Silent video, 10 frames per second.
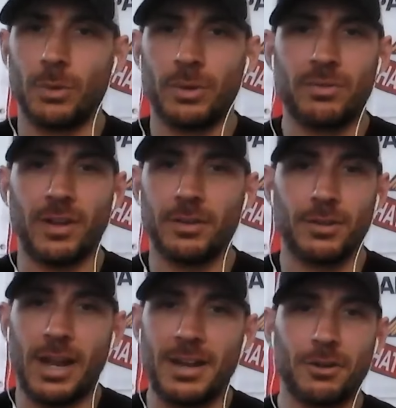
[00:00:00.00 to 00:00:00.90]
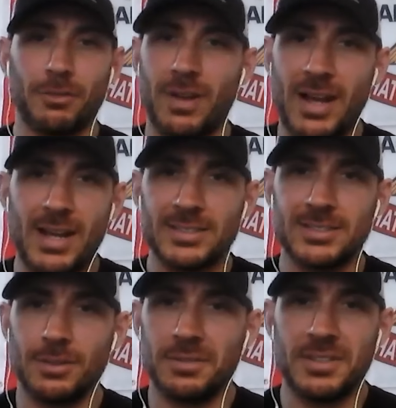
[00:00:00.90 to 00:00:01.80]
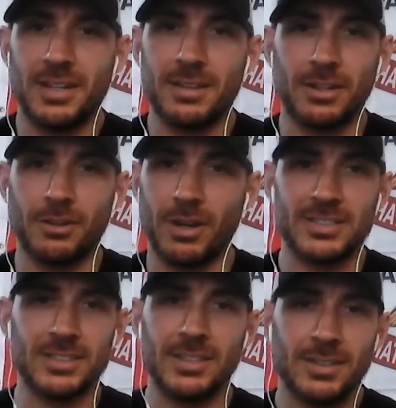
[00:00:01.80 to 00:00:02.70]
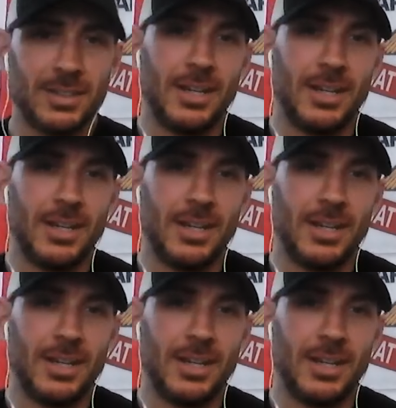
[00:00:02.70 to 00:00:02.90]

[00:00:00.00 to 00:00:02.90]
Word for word: No one fell in any crevasse. No one did anything crazy.